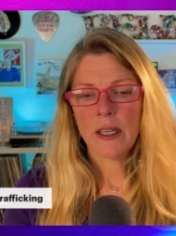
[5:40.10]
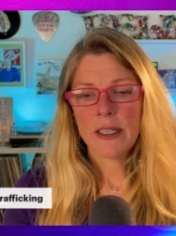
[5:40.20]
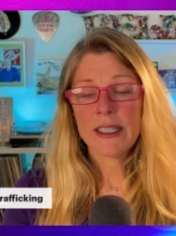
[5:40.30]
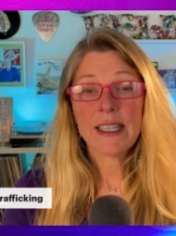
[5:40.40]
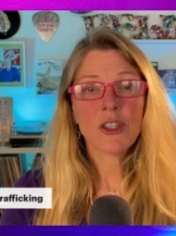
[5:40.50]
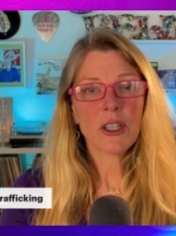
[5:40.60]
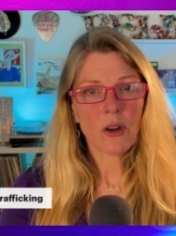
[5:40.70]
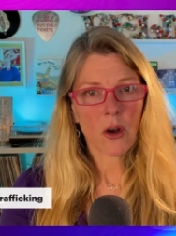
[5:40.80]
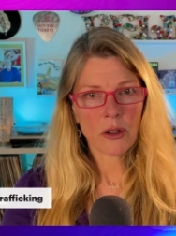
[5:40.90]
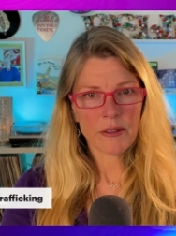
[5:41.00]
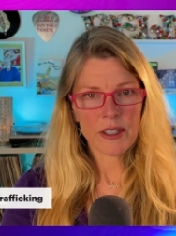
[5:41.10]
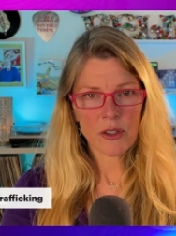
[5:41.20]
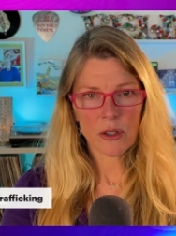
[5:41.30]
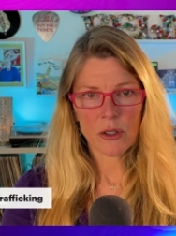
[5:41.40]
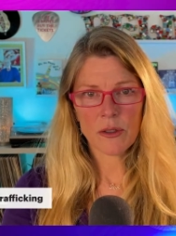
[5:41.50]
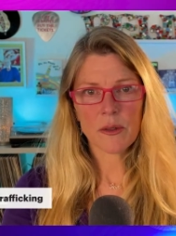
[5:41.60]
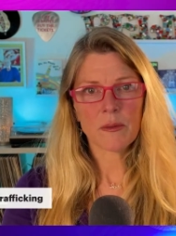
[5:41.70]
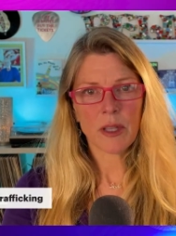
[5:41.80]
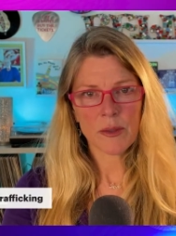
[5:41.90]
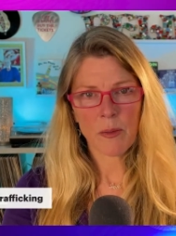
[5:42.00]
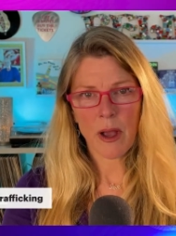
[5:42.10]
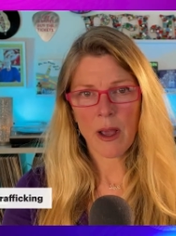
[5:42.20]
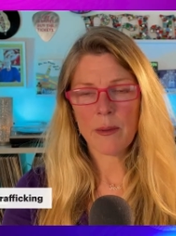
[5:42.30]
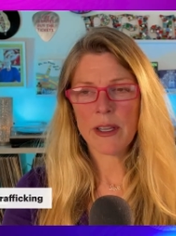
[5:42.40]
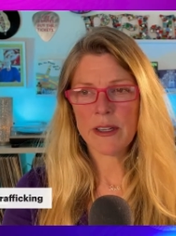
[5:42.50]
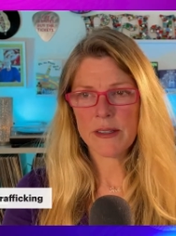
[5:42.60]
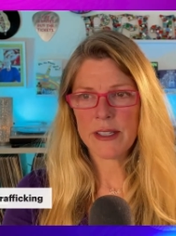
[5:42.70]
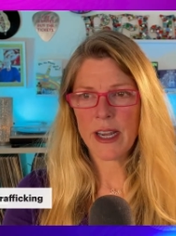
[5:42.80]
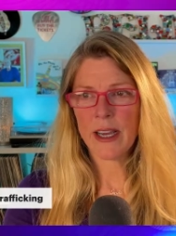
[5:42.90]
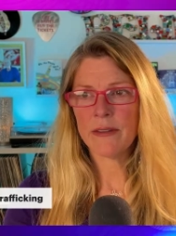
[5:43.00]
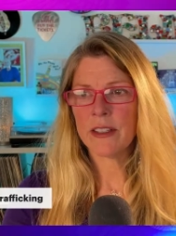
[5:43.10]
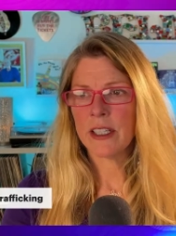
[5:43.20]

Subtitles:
teaching all of these girls, plus Bob and his staff,